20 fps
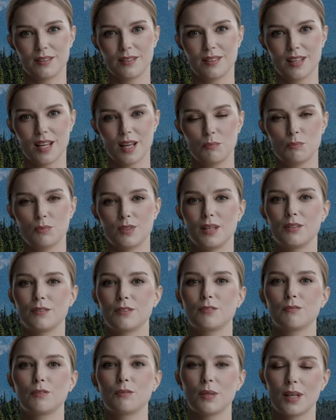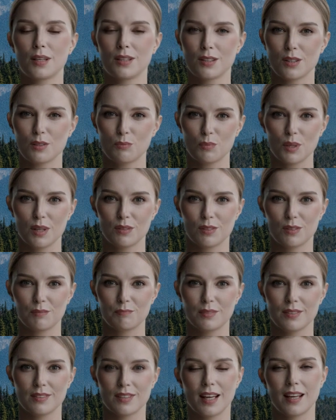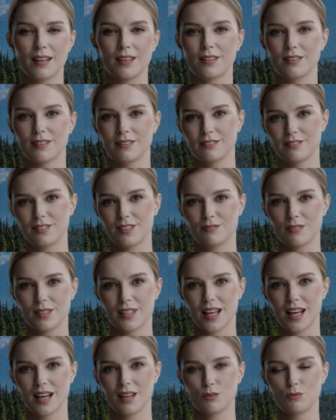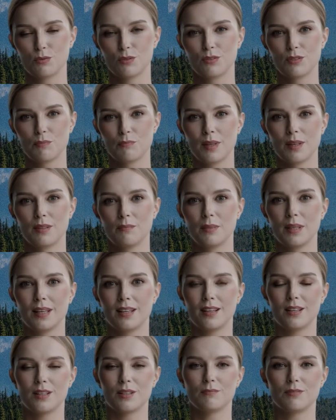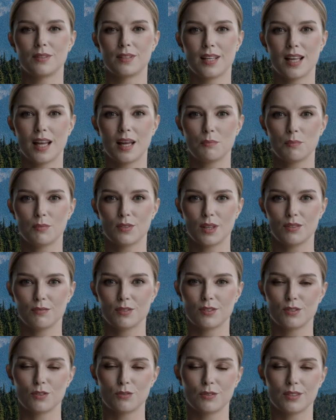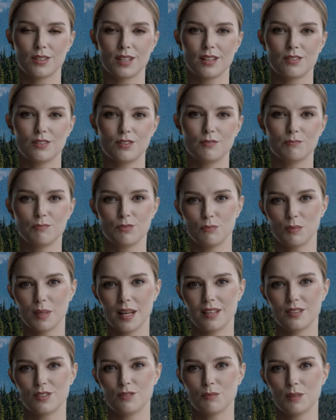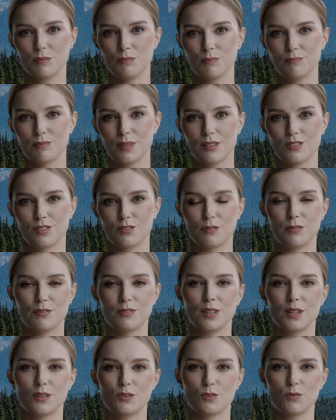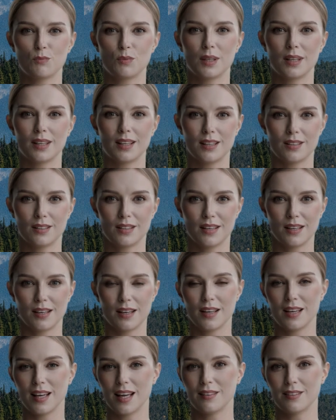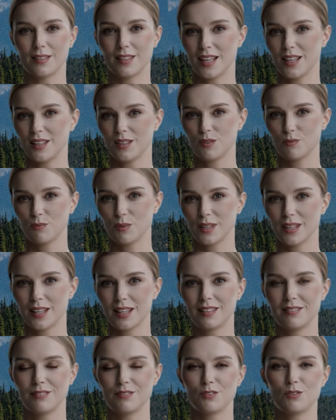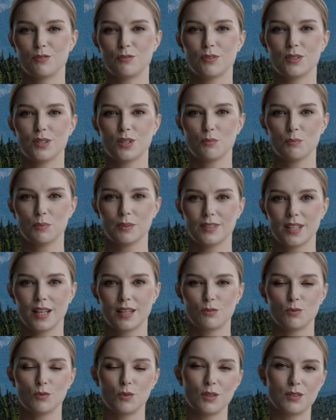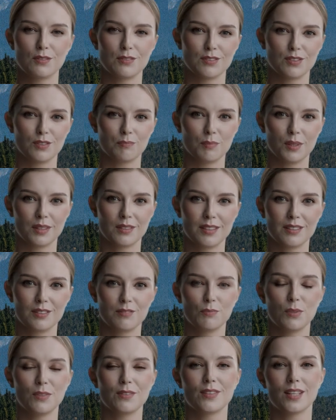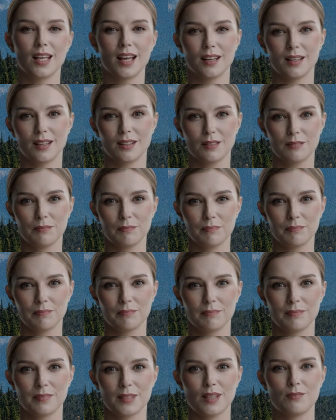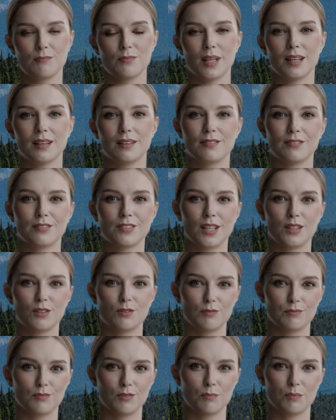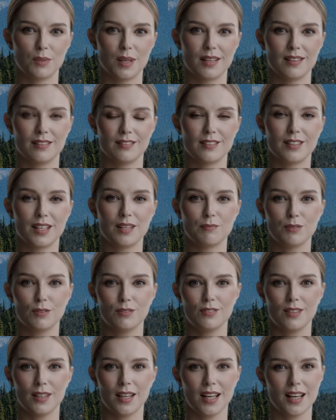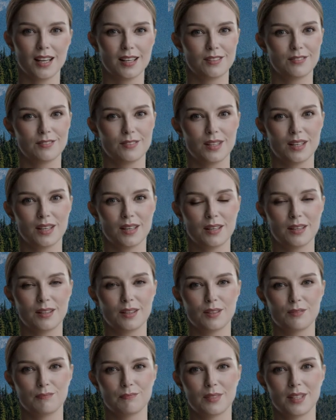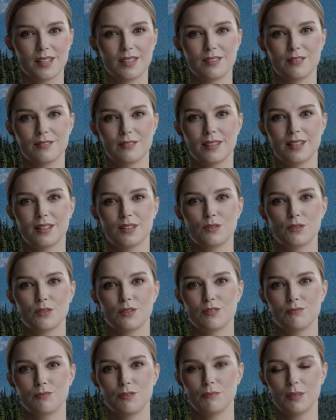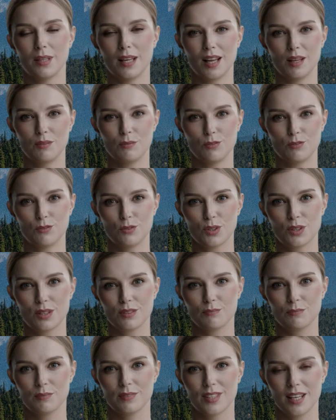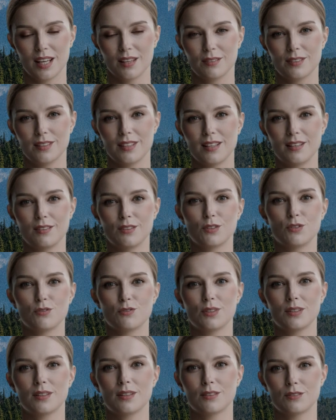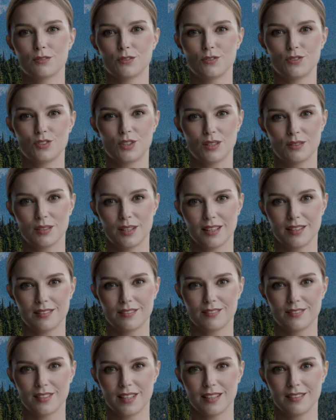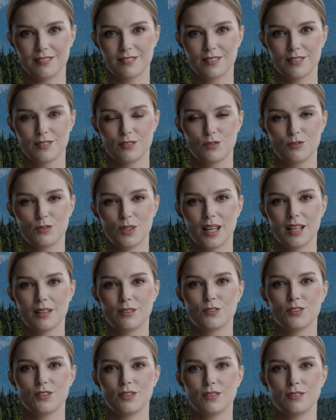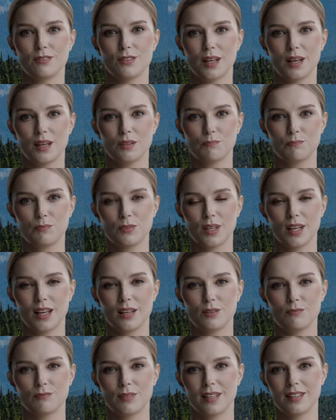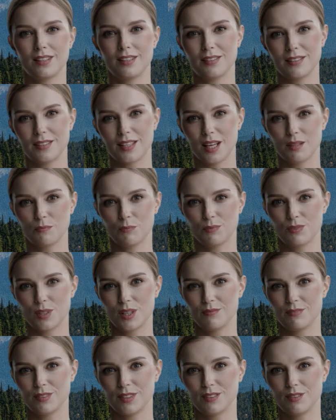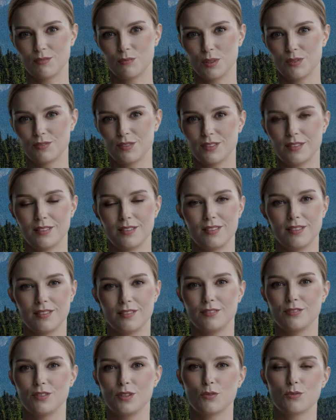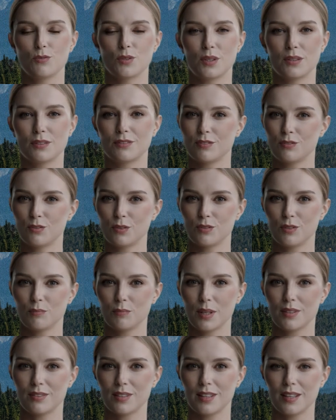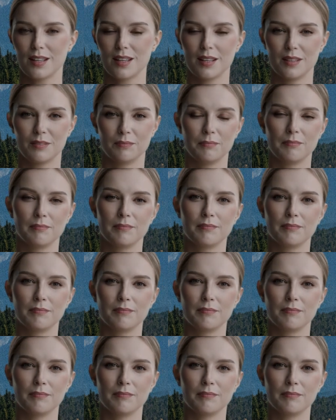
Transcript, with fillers: Kampgrounds of America welcomed attendees at the annual spring meeting of the Campground Association for Management Professionals underway at KOA's newly opened headquarters in Billings, Montana. The event, scheduled from May 7 to 8, convened leaders from the outdoor hospitality industry to share insights and strategies for elevating campground experiences across North America.